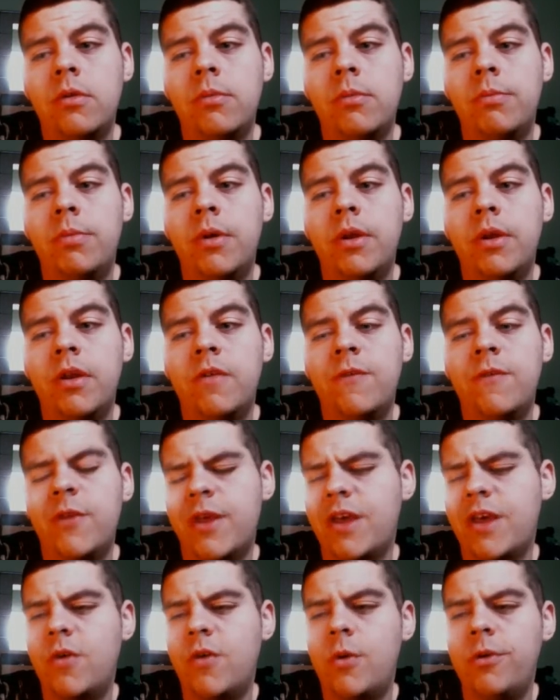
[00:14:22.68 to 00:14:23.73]
but I feel
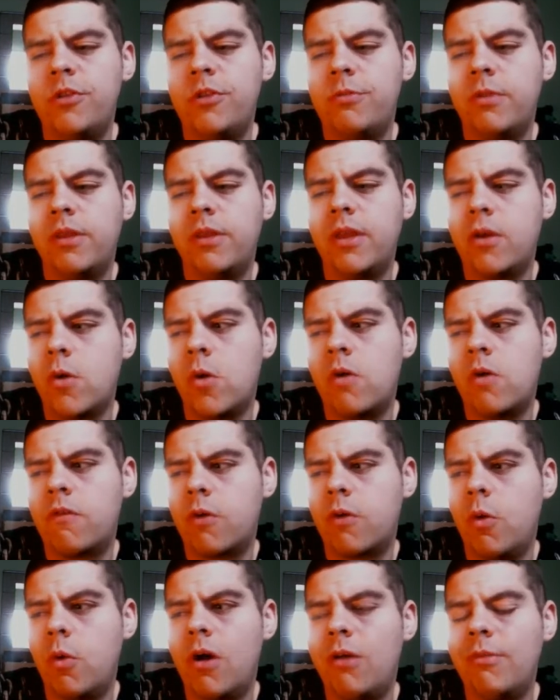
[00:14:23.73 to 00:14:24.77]
like I've always been like
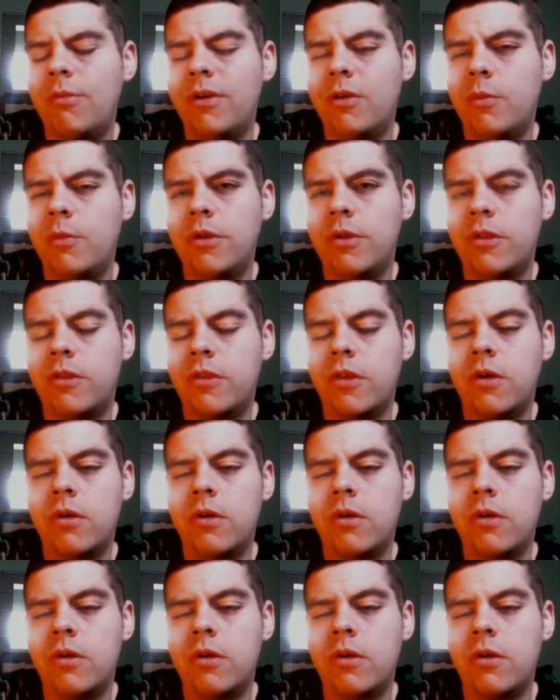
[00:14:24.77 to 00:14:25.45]
overwhelming with